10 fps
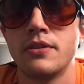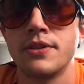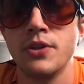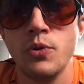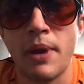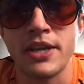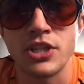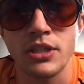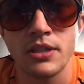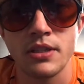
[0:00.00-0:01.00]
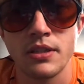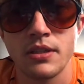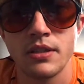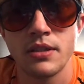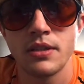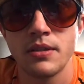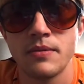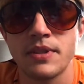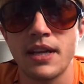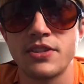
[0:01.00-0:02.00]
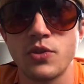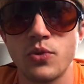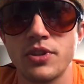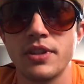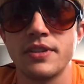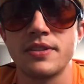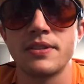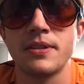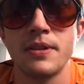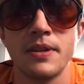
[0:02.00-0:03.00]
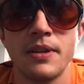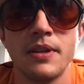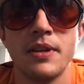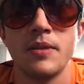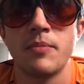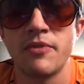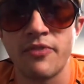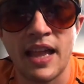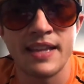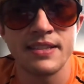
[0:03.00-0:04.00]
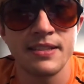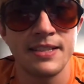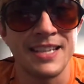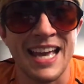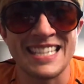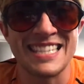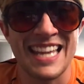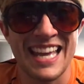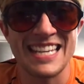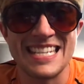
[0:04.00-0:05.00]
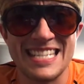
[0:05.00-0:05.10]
a new patient, besides the one that's been flaccid and hasn't had,